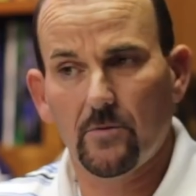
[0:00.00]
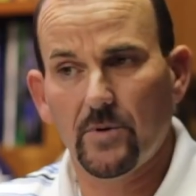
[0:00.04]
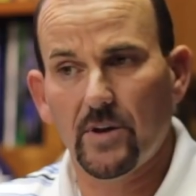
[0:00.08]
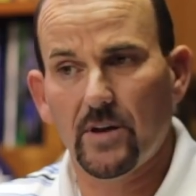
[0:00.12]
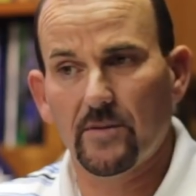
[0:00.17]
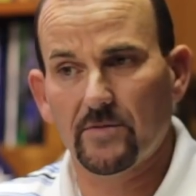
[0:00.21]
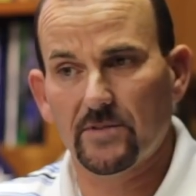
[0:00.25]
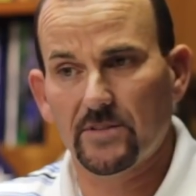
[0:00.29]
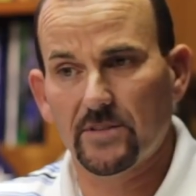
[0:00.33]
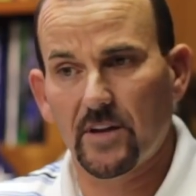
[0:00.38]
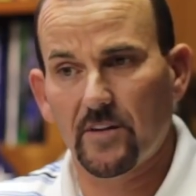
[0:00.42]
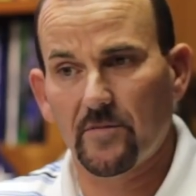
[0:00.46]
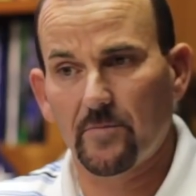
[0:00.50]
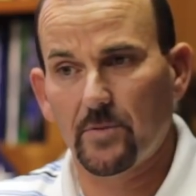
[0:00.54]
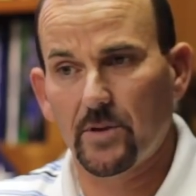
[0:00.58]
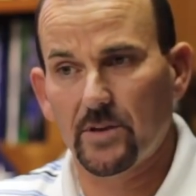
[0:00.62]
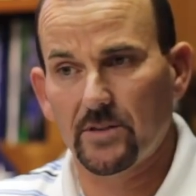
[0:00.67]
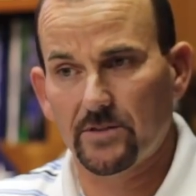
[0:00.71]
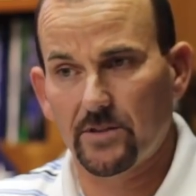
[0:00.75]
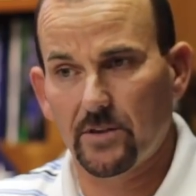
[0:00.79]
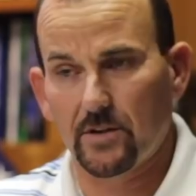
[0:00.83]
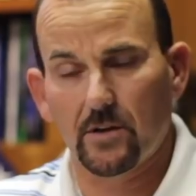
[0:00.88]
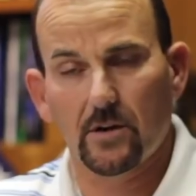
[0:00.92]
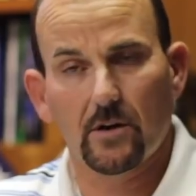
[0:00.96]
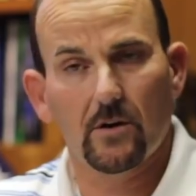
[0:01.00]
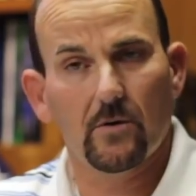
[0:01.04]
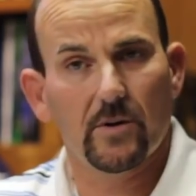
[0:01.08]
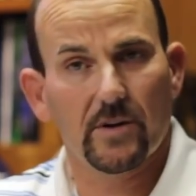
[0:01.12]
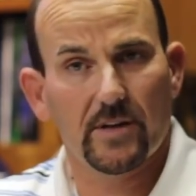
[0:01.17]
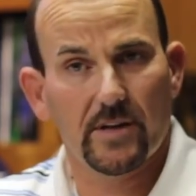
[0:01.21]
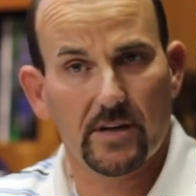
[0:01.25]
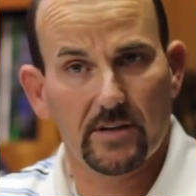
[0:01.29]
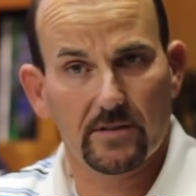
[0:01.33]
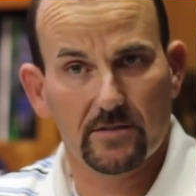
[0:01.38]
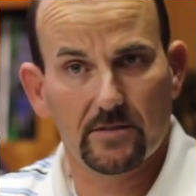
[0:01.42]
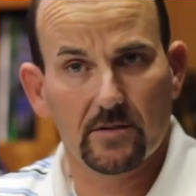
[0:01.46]
We have a safe place to go
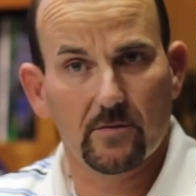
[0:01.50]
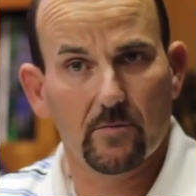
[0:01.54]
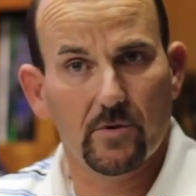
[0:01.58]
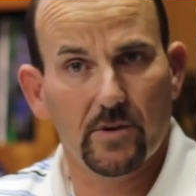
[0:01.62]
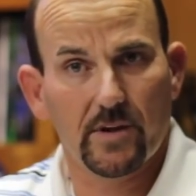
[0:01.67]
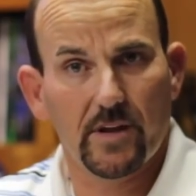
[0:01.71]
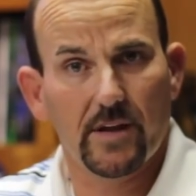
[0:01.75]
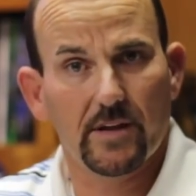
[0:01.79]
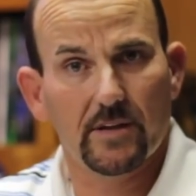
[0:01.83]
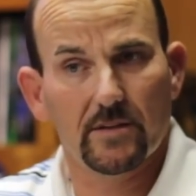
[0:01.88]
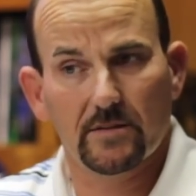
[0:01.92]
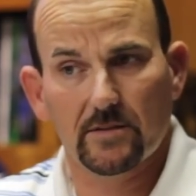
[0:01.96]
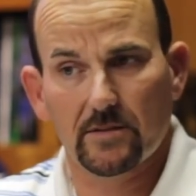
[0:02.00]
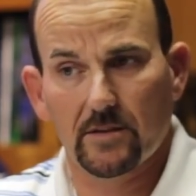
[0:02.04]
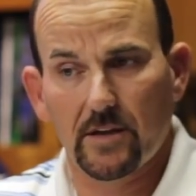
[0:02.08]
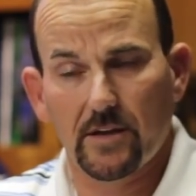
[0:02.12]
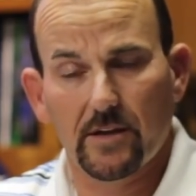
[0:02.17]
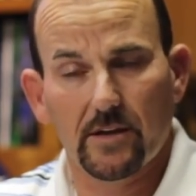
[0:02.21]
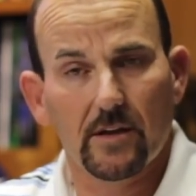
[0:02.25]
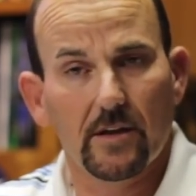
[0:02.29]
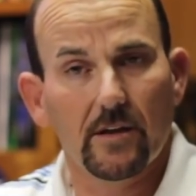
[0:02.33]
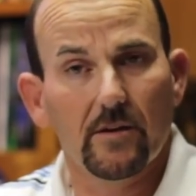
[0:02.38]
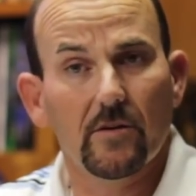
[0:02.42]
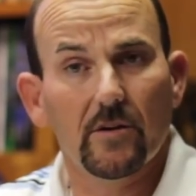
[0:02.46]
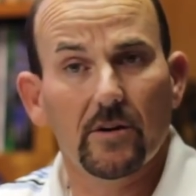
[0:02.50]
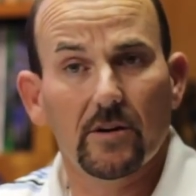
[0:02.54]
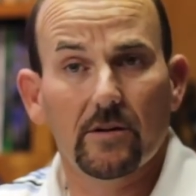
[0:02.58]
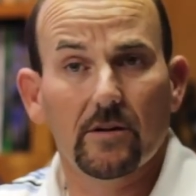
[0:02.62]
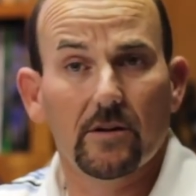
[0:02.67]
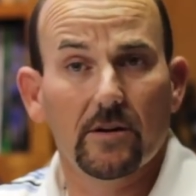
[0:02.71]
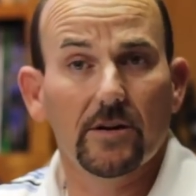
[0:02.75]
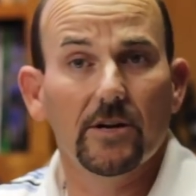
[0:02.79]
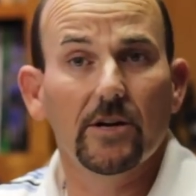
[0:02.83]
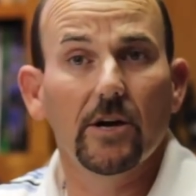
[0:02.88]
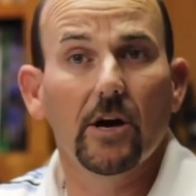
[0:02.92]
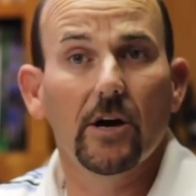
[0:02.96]
in case someone has a
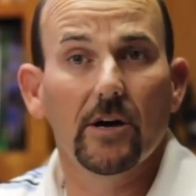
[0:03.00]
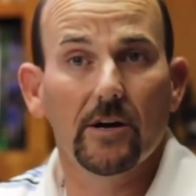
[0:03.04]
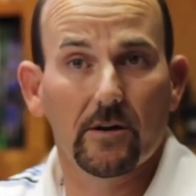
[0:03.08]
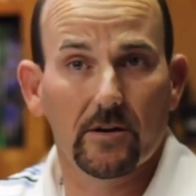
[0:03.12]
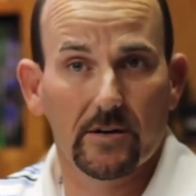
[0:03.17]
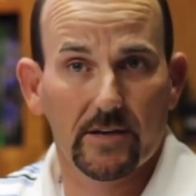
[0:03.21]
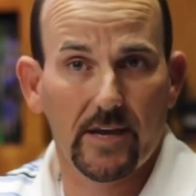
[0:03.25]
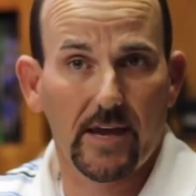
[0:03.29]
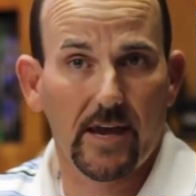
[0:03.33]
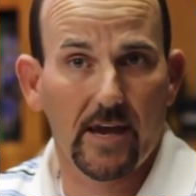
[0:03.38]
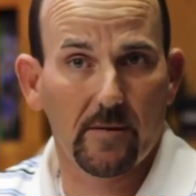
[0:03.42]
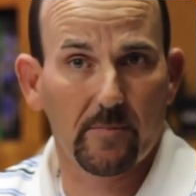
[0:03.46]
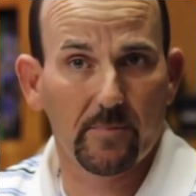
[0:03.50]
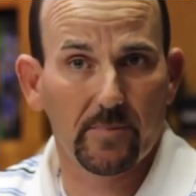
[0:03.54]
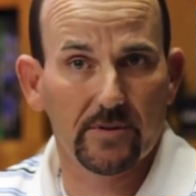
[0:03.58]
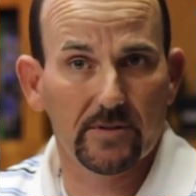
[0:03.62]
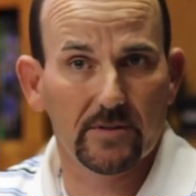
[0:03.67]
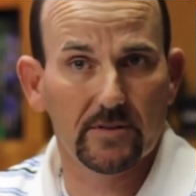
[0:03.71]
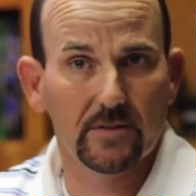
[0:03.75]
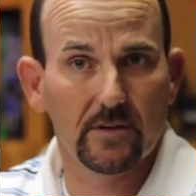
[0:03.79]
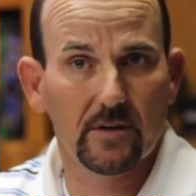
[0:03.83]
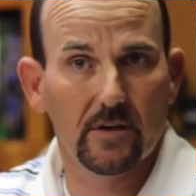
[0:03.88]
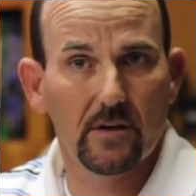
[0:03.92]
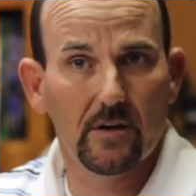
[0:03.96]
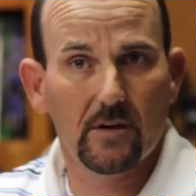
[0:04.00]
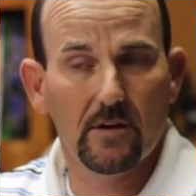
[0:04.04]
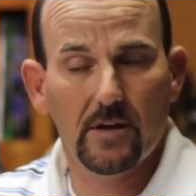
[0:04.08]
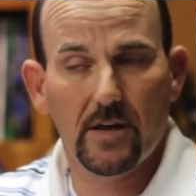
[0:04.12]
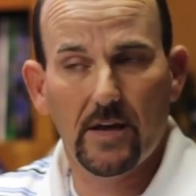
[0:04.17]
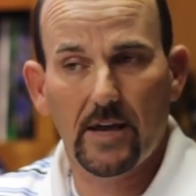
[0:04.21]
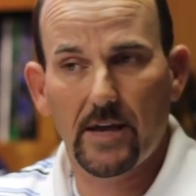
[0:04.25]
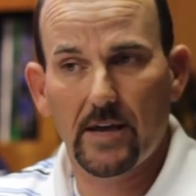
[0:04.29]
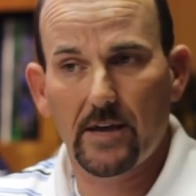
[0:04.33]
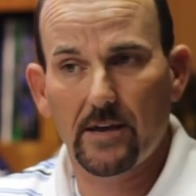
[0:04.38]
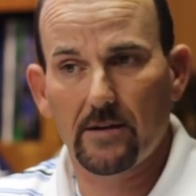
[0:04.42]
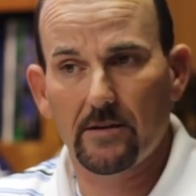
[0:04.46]
gun on campus,
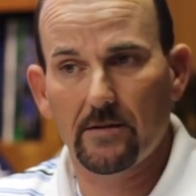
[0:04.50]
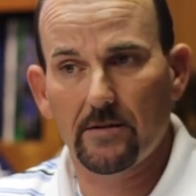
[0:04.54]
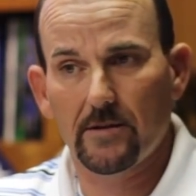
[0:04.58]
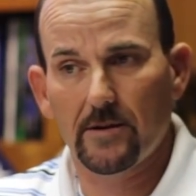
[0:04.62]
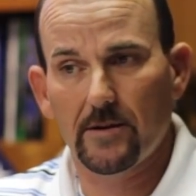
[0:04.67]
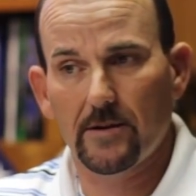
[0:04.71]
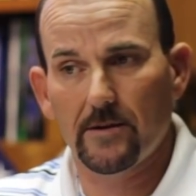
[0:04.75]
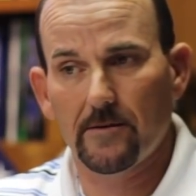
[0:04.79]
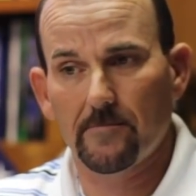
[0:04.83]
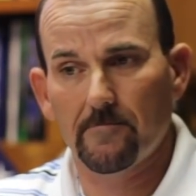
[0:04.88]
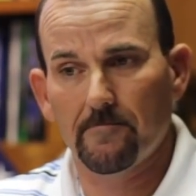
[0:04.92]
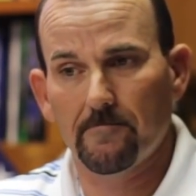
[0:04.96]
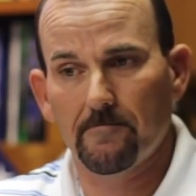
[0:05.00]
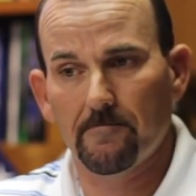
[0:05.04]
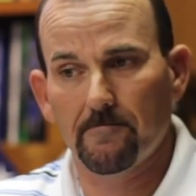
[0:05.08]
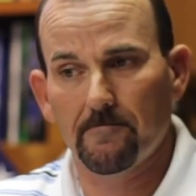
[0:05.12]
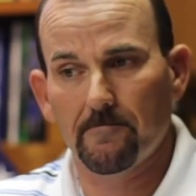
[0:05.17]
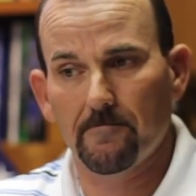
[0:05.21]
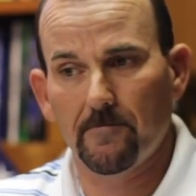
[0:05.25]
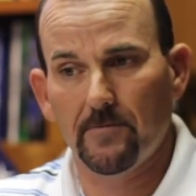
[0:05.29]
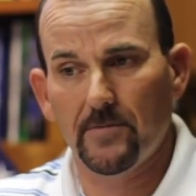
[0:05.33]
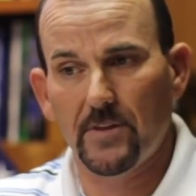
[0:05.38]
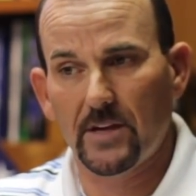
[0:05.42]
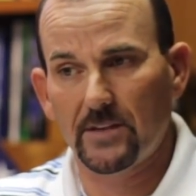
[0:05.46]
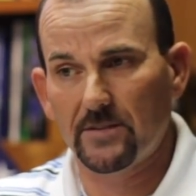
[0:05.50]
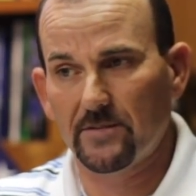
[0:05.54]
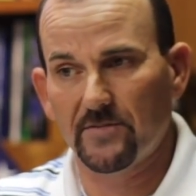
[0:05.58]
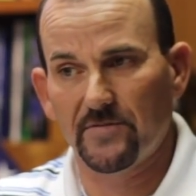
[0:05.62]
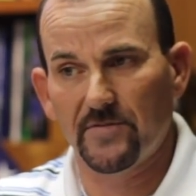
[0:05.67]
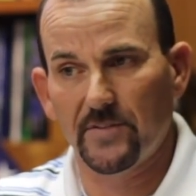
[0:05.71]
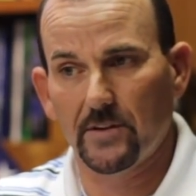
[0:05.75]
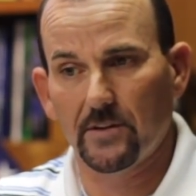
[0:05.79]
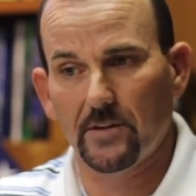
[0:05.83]
and that's a